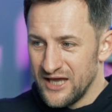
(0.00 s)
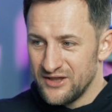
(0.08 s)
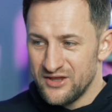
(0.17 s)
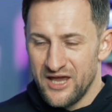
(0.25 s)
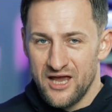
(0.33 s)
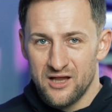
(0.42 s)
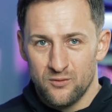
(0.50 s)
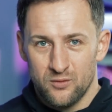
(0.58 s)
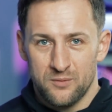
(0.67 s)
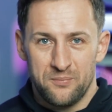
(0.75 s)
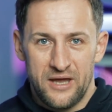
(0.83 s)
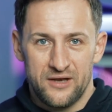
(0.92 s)
a nail
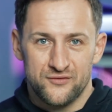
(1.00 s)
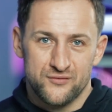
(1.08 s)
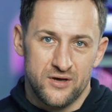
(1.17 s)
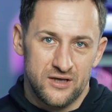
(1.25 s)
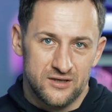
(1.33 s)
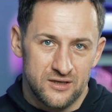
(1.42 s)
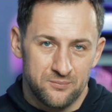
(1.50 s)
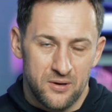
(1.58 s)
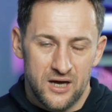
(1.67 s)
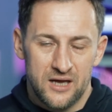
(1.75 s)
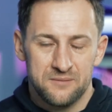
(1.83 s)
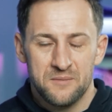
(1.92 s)
will penetrate that
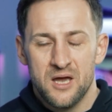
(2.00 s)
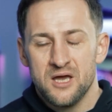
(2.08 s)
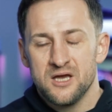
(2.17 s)
pipe.